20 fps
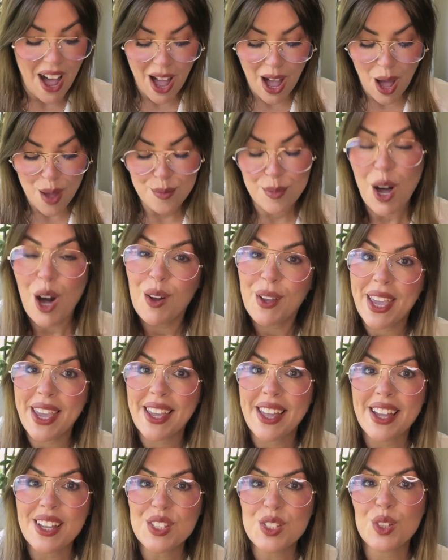
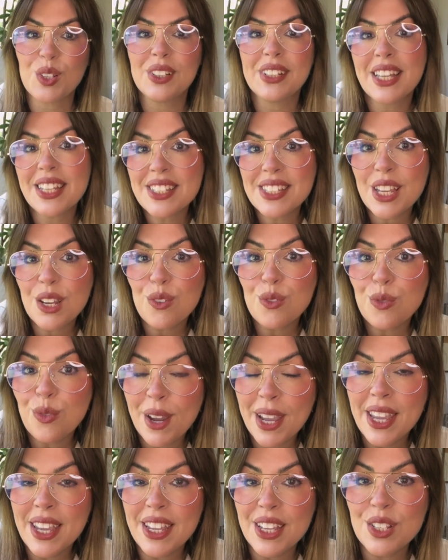okay guys, so let's get
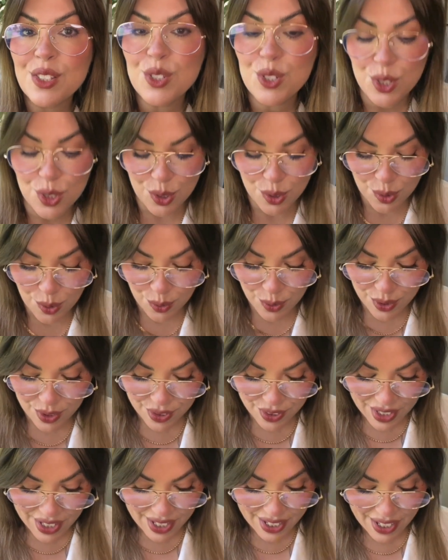right
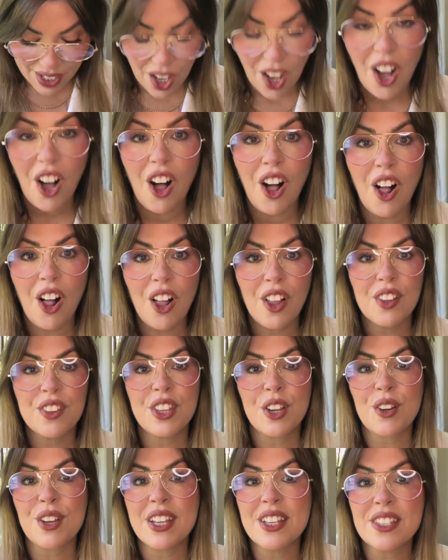into the haul.
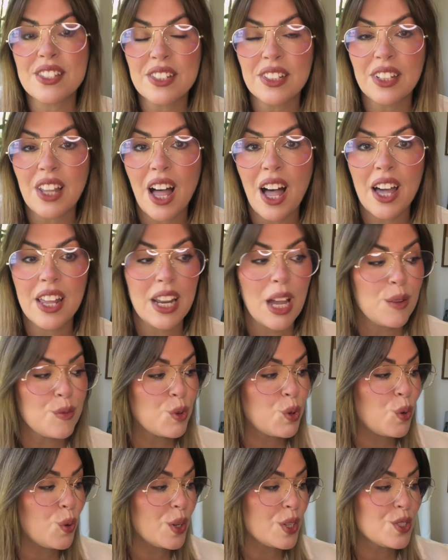There is a lot.
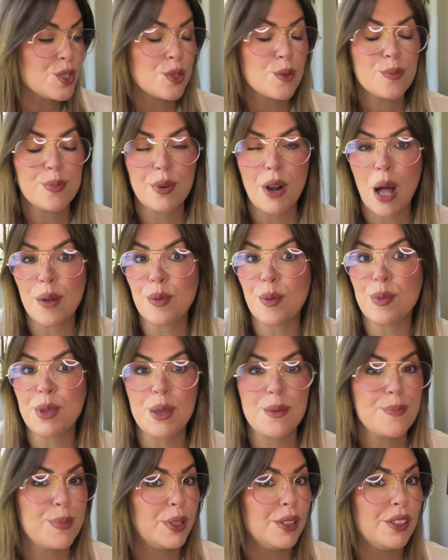I'm going to
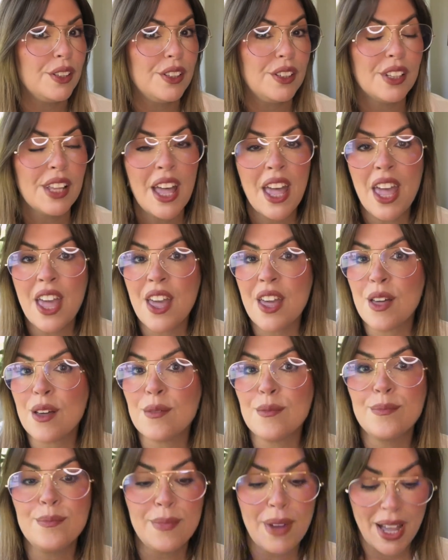probably pull
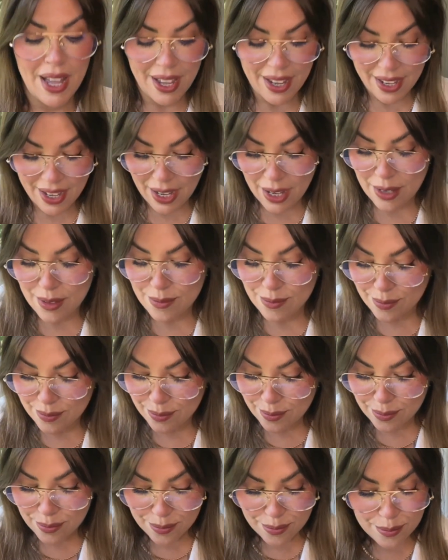my
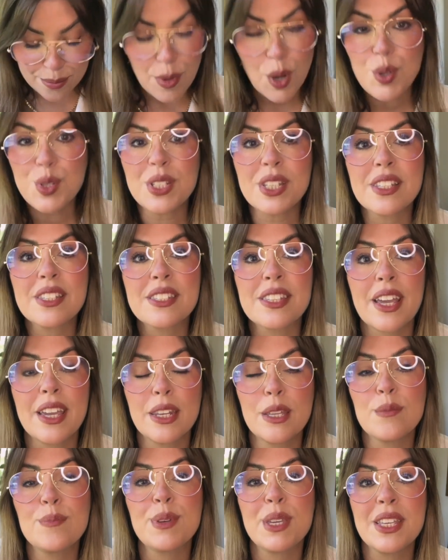most
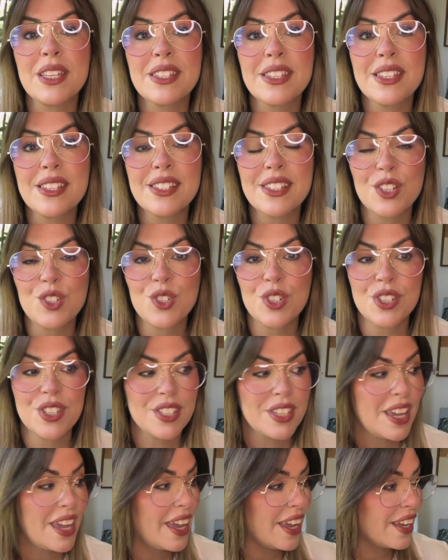exciting pieces, let's
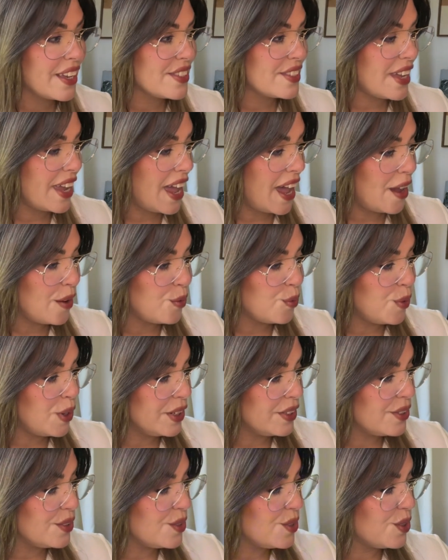just say, because I have
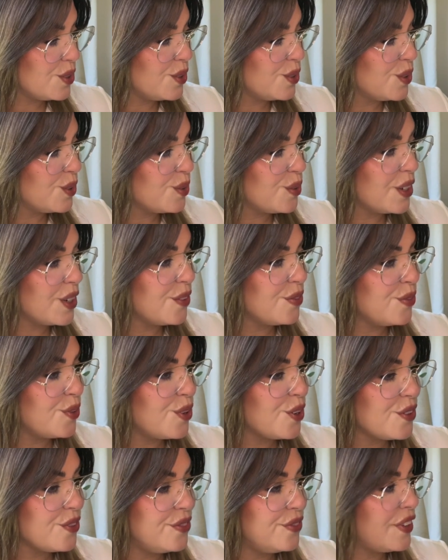1, 2, 3,
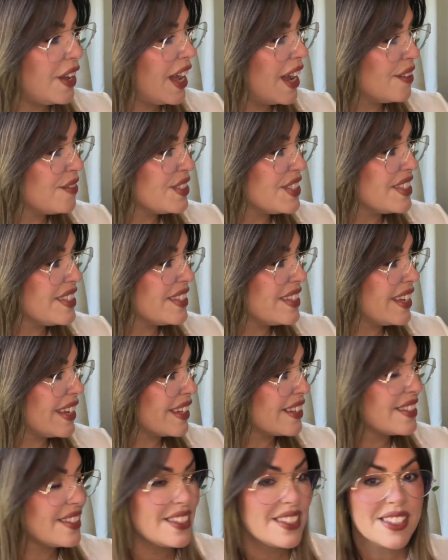4, 5,
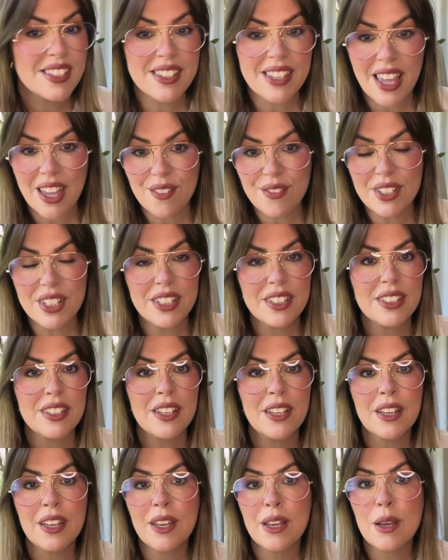6,
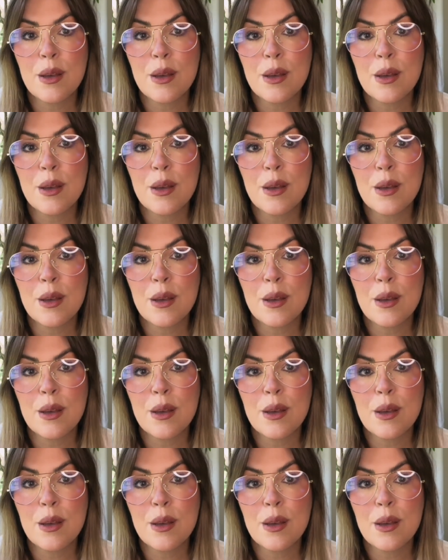7,